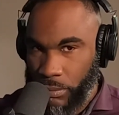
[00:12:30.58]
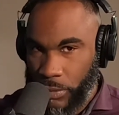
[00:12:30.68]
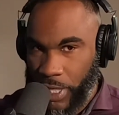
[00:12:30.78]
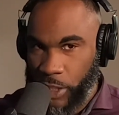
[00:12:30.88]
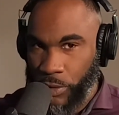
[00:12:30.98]

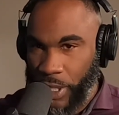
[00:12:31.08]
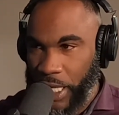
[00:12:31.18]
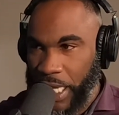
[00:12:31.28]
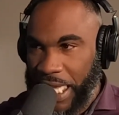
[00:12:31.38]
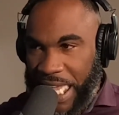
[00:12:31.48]
So that's when you're
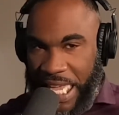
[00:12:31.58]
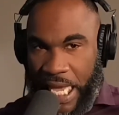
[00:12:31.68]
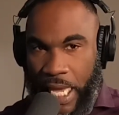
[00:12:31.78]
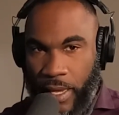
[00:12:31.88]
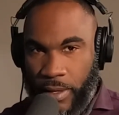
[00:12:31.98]
getting the
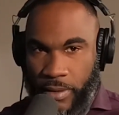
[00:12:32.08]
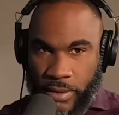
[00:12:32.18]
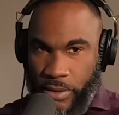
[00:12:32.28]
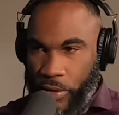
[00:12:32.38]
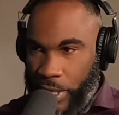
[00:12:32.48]
key
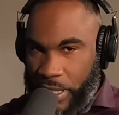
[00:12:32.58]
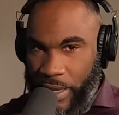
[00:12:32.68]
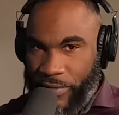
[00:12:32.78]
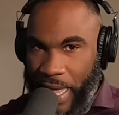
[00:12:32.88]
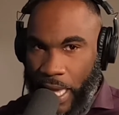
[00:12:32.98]
nerdy
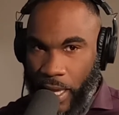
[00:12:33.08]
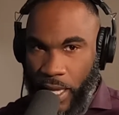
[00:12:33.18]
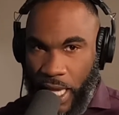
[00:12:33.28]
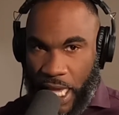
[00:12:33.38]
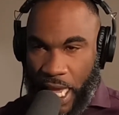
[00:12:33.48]
stuff like
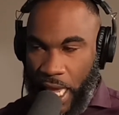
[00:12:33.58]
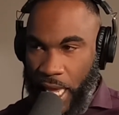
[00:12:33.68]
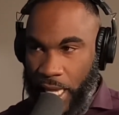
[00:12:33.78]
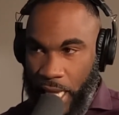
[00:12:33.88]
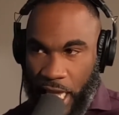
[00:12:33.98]

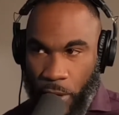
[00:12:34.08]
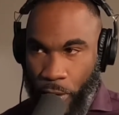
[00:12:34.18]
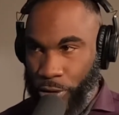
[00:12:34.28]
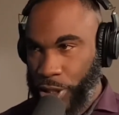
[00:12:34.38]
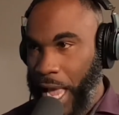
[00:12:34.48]
key and
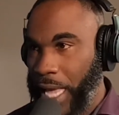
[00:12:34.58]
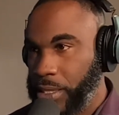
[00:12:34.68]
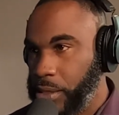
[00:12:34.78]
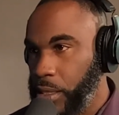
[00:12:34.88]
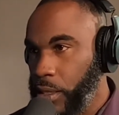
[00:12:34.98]
hero
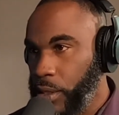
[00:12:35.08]
shots.